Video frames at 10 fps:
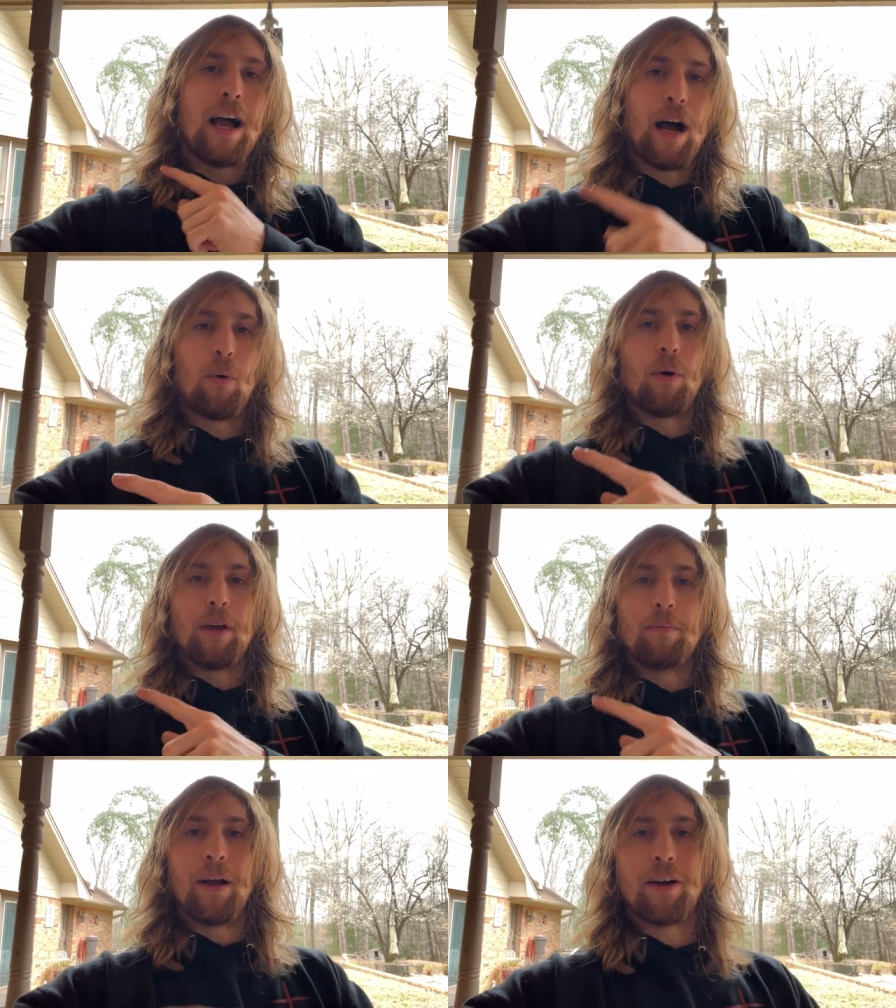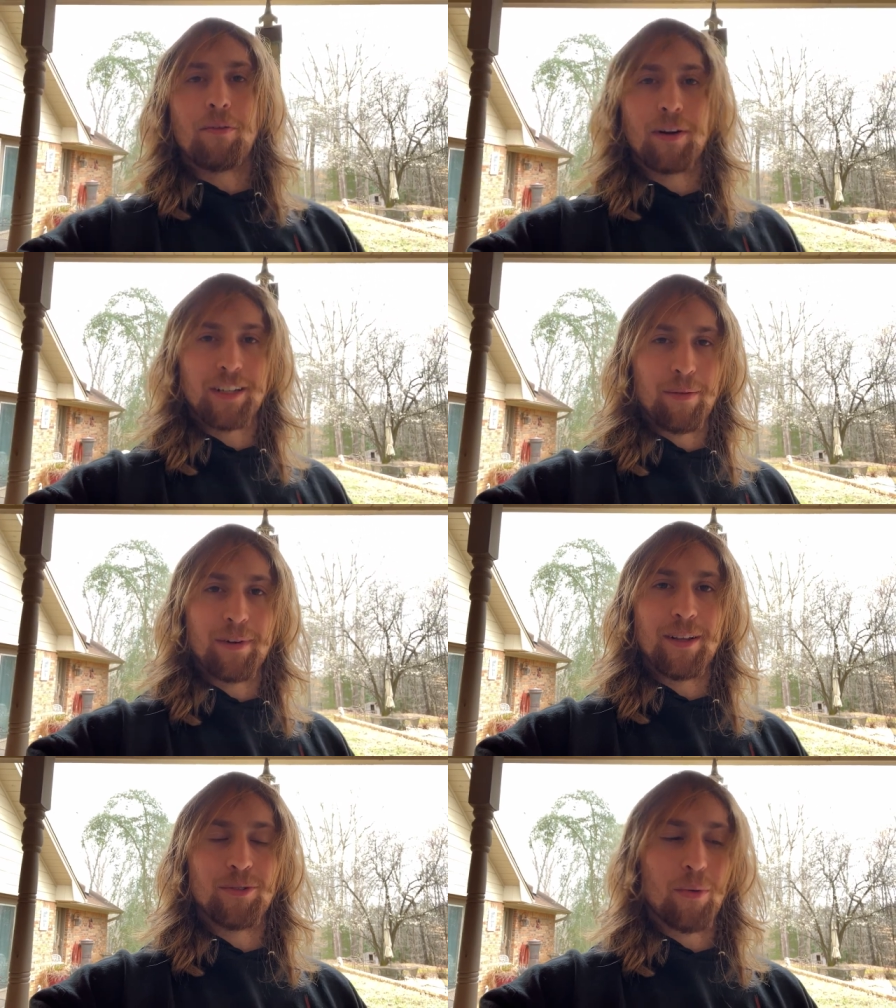I will hit back up my
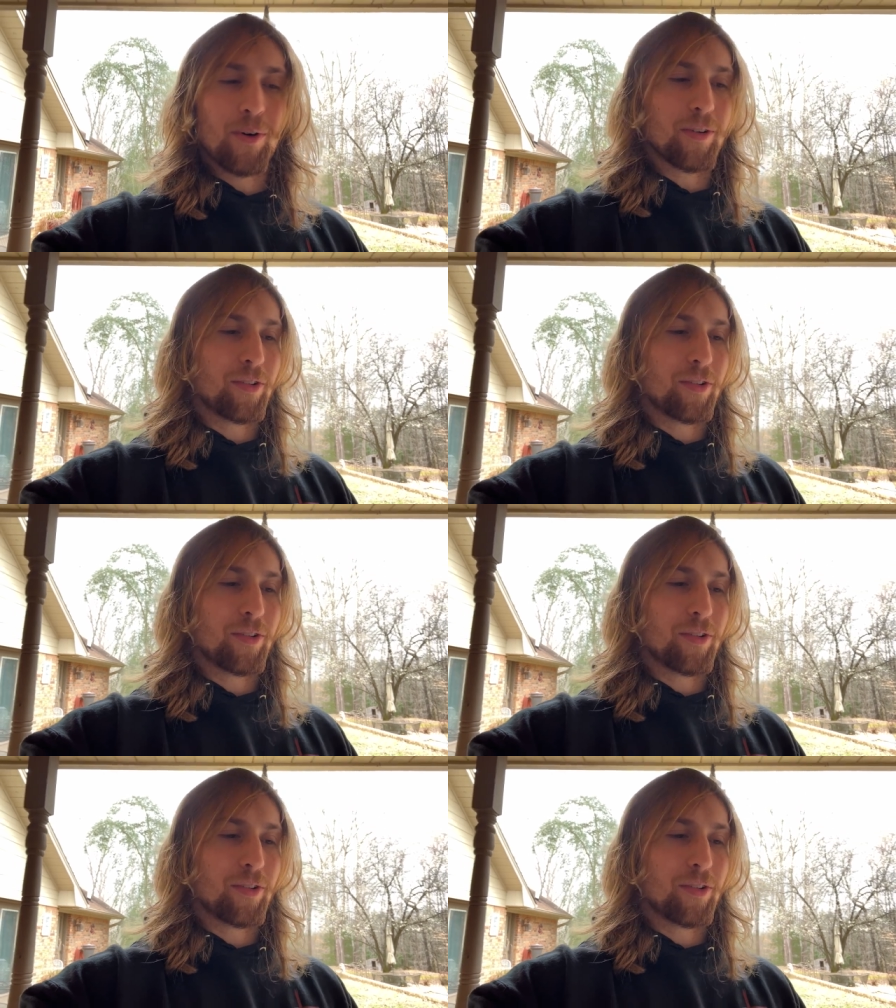Japanese work.